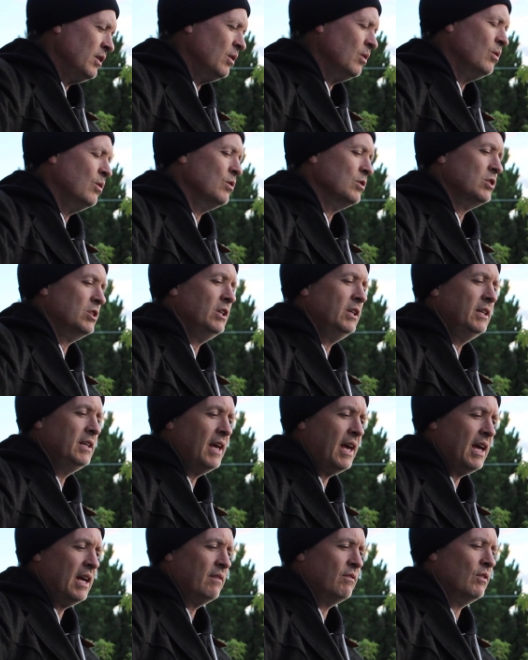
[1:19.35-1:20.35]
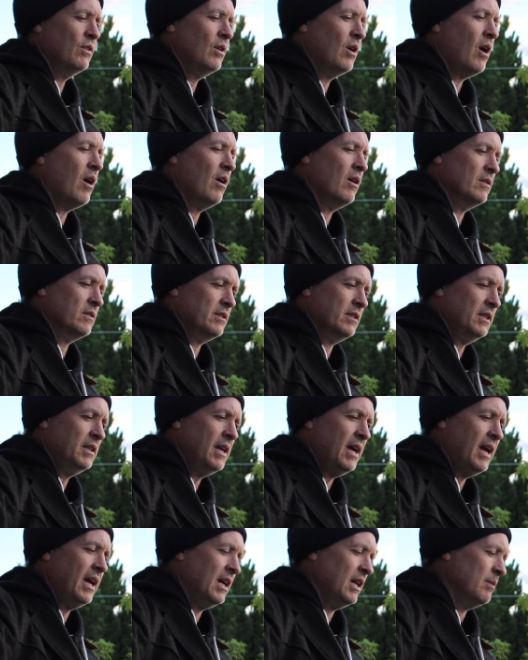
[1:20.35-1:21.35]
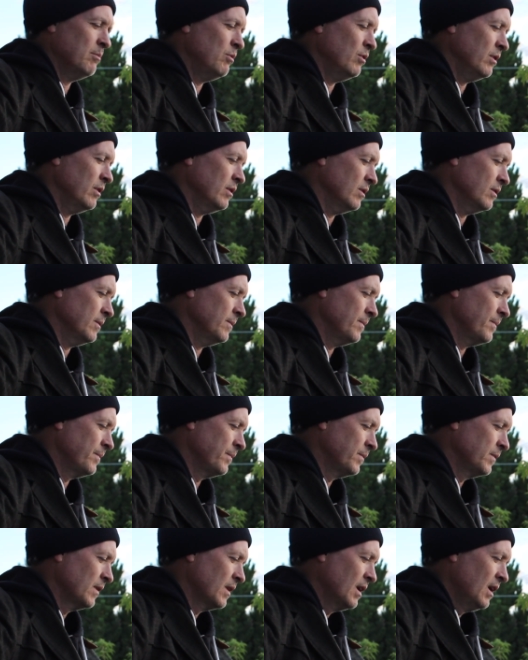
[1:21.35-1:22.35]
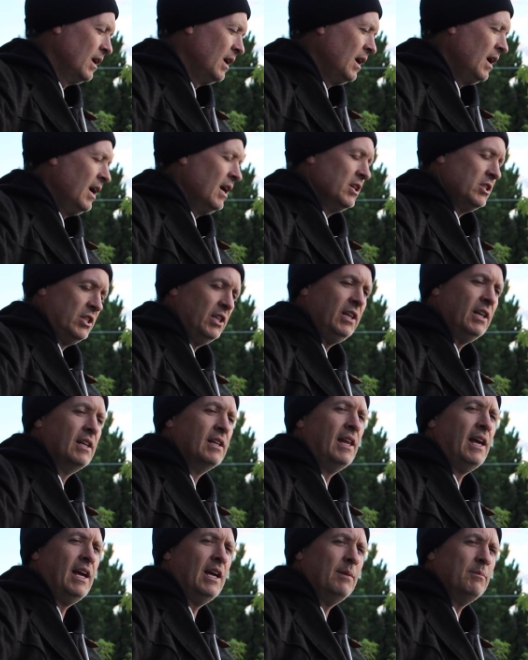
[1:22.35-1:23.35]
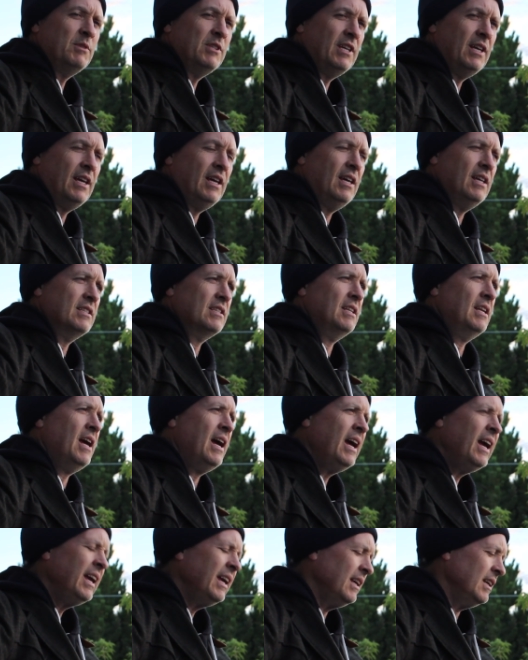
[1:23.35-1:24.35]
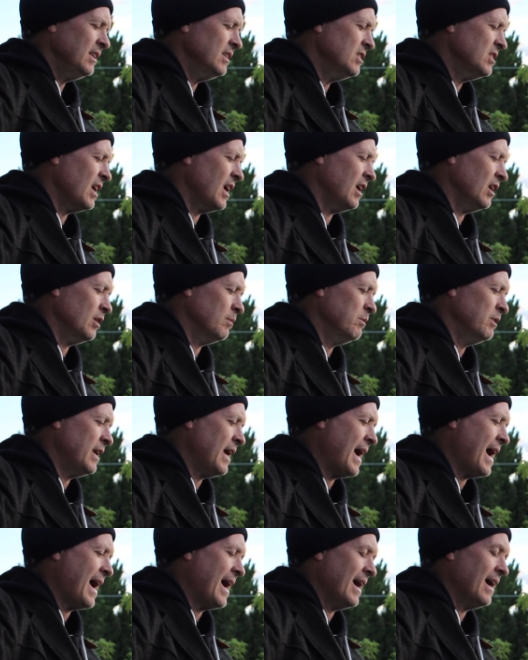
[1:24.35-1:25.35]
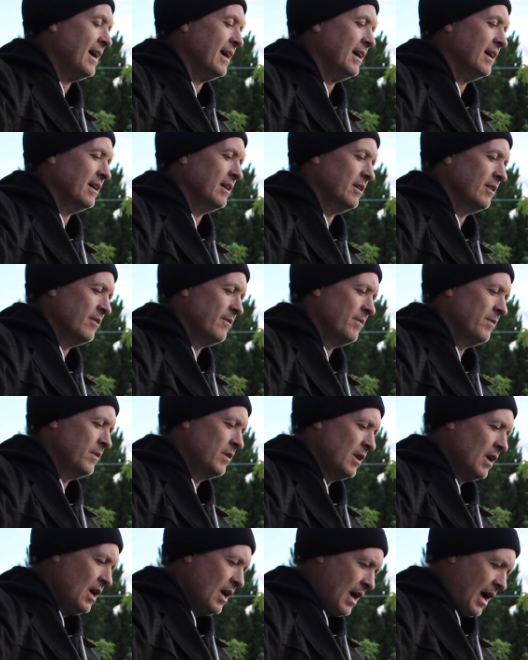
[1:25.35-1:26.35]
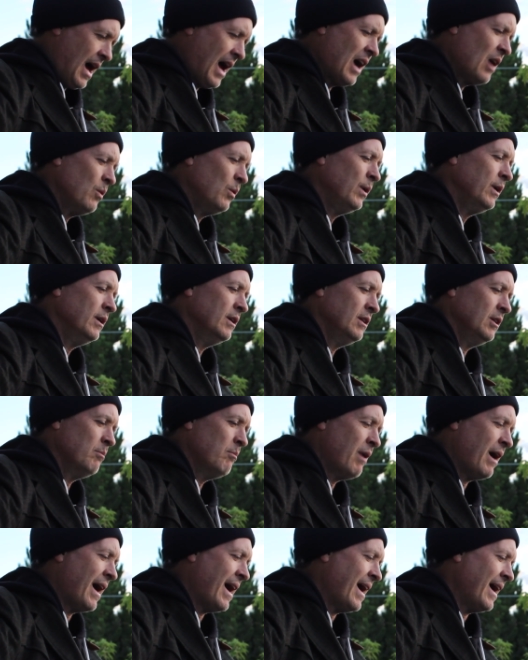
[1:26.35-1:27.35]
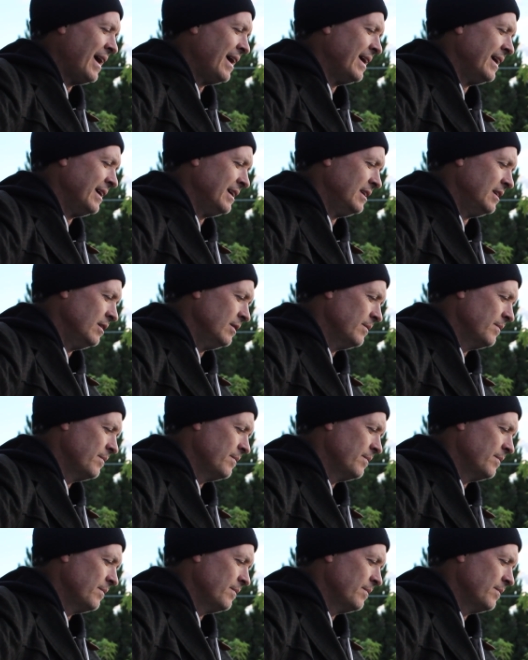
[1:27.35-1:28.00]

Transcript: though she gave her heart to Gabriel, she claims he is an angel, but I will abide.